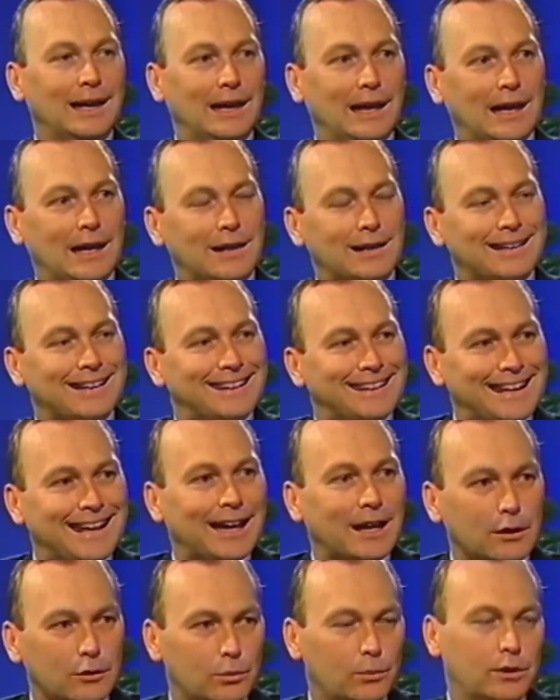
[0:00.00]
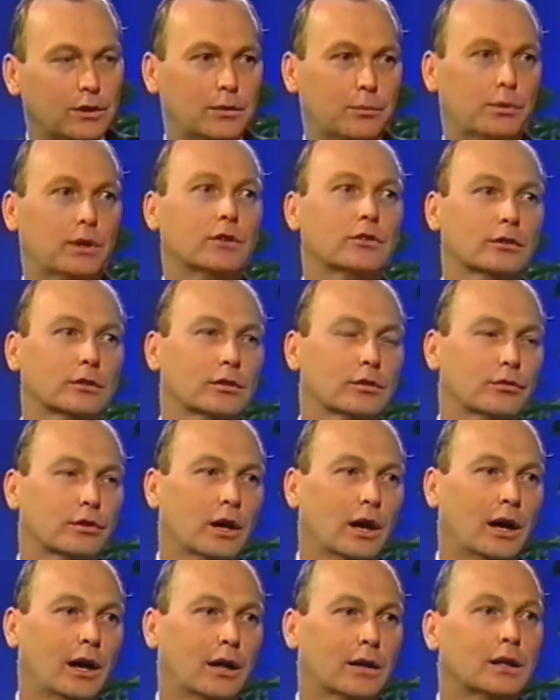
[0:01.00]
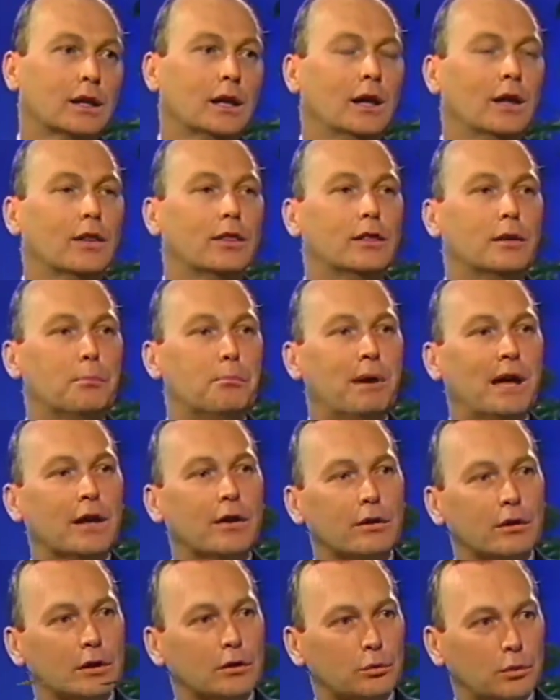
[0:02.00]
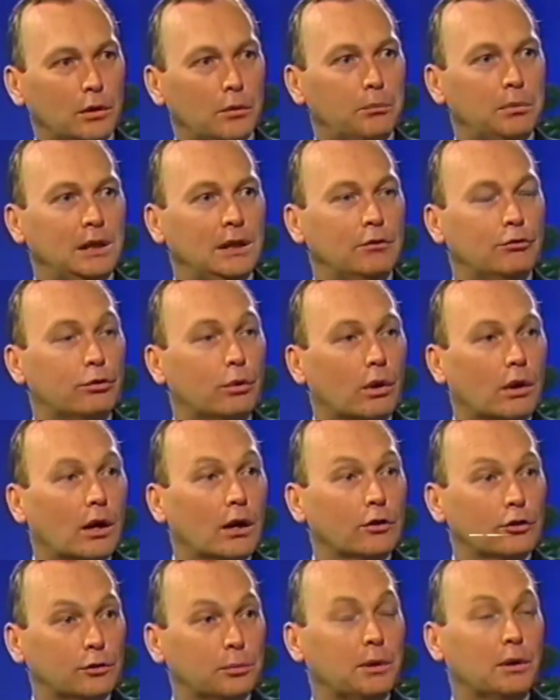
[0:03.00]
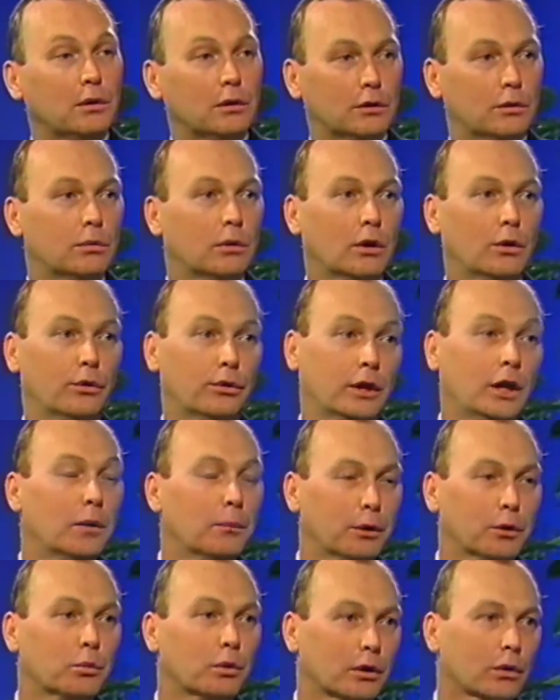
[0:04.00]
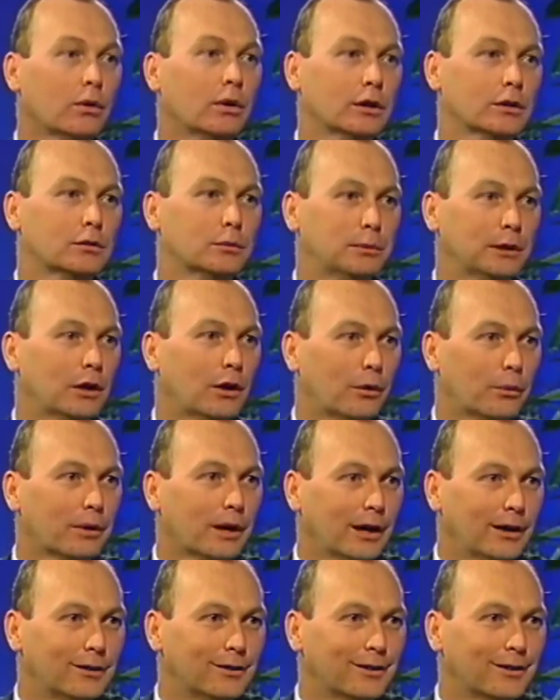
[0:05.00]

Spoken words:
and connect with the presence of God, the better it will be for our spirit growth. But we're going to be all right.